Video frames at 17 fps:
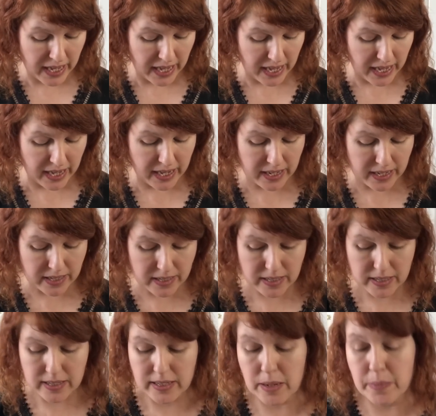is
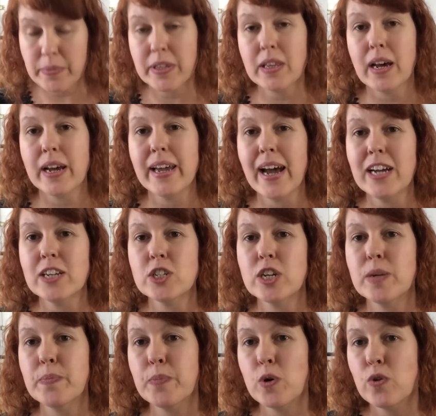something that I
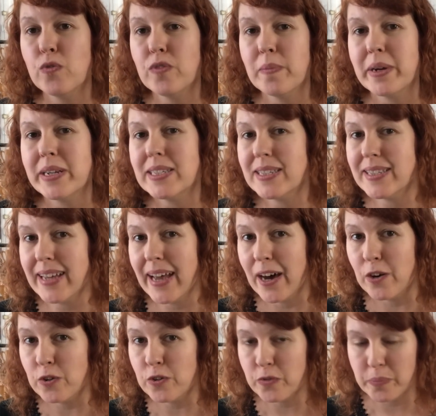actually bought for myself